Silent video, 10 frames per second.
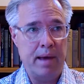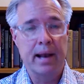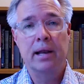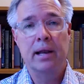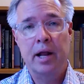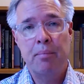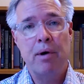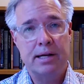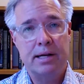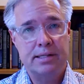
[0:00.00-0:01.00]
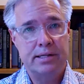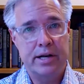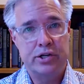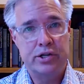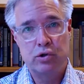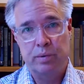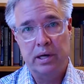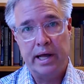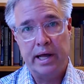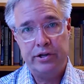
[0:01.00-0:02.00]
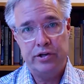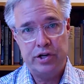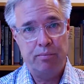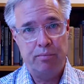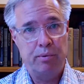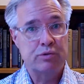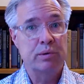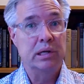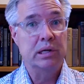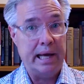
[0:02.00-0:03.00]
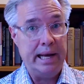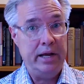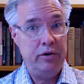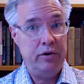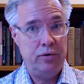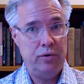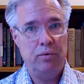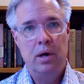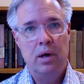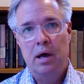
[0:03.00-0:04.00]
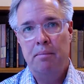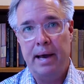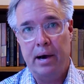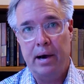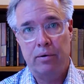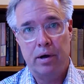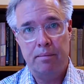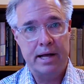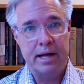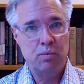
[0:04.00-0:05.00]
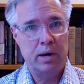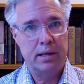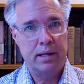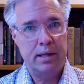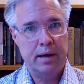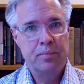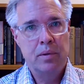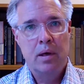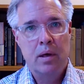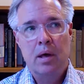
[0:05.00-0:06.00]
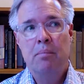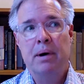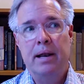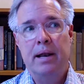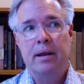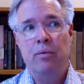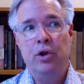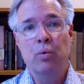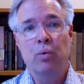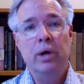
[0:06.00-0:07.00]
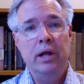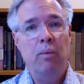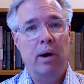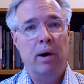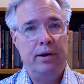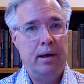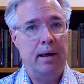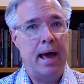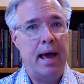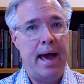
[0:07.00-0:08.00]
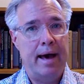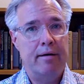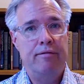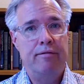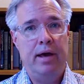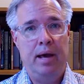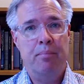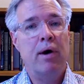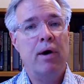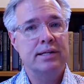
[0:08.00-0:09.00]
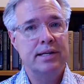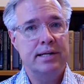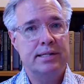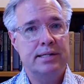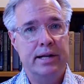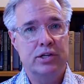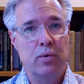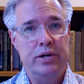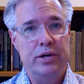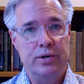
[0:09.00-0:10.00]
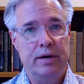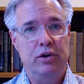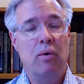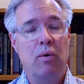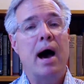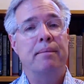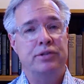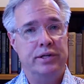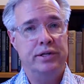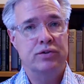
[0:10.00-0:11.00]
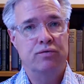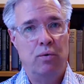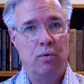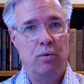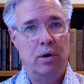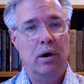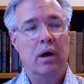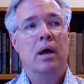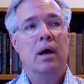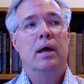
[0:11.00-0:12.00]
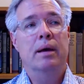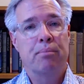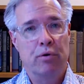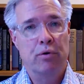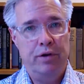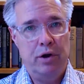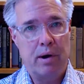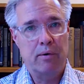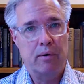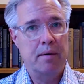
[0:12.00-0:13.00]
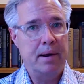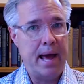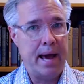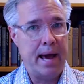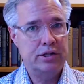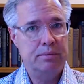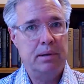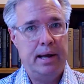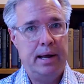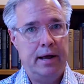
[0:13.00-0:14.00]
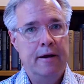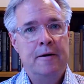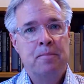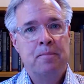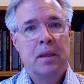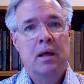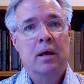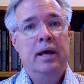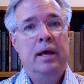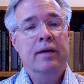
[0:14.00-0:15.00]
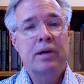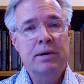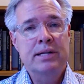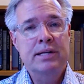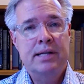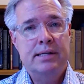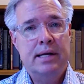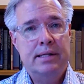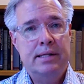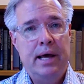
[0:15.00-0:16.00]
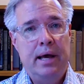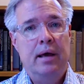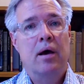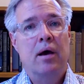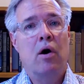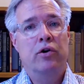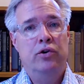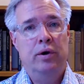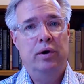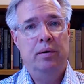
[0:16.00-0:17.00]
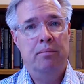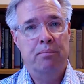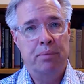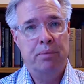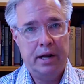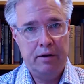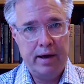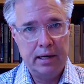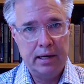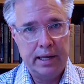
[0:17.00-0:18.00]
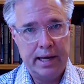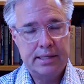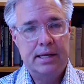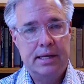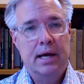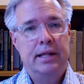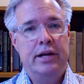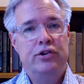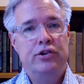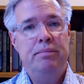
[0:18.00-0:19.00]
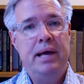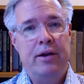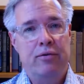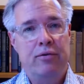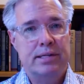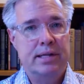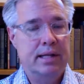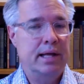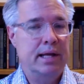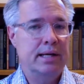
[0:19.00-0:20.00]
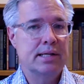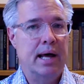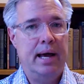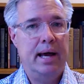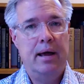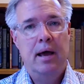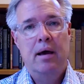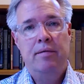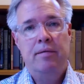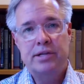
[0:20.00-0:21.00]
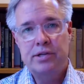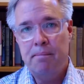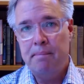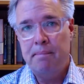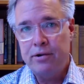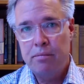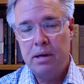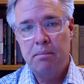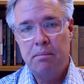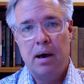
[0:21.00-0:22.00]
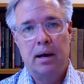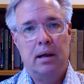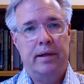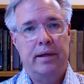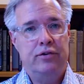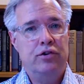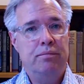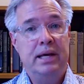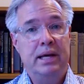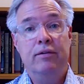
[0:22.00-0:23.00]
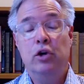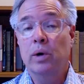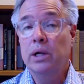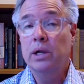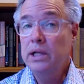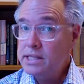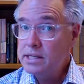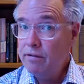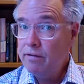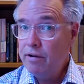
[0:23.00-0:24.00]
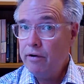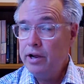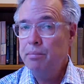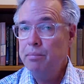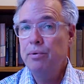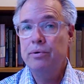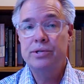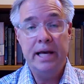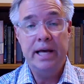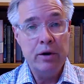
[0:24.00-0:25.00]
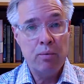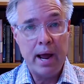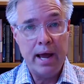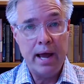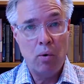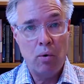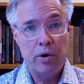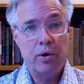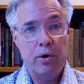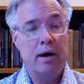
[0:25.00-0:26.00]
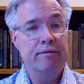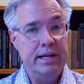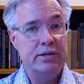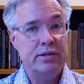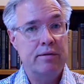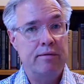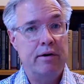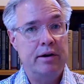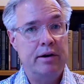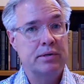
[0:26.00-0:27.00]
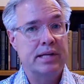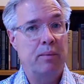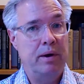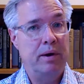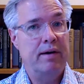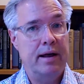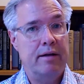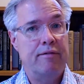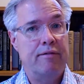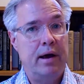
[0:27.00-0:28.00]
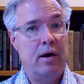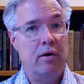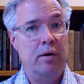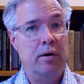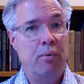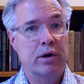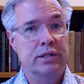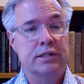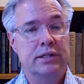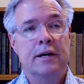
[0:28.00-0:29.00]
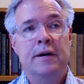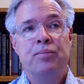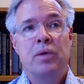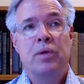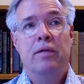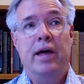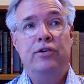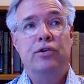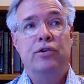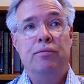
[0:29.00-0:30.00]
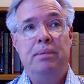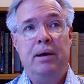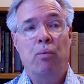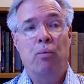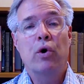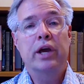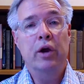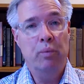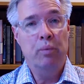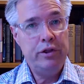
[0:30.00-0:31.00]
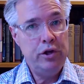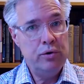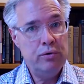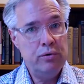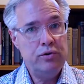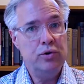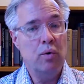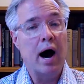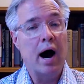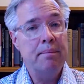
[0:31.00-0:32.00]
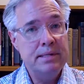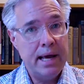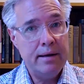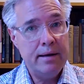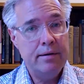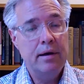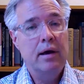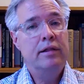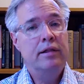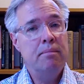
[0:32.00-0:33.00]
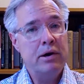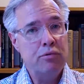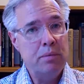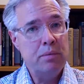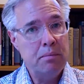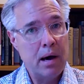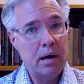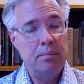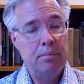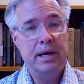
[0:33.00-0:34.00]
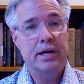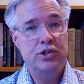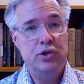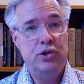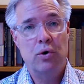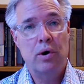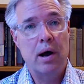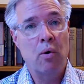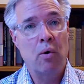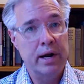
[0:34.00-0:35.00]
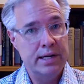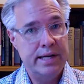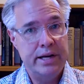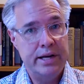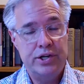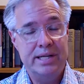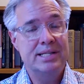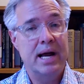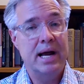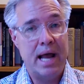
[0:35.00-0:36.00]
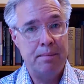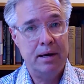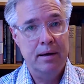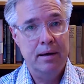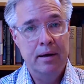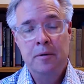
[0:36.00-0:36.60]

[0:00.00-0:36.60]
analytic process that shows relationship, what's relating to my outcome. That's one thing. But you really want to have a process that is going to give you options for improving outcome and action planning. If someone says that they are doing predictive analytics, they should be addressing things like, this is our measurement model. They should be giving you a list of variables in rank order of these are the variables that we've identified are important. They should be working with you to update their measurement model because your organization is dynamic.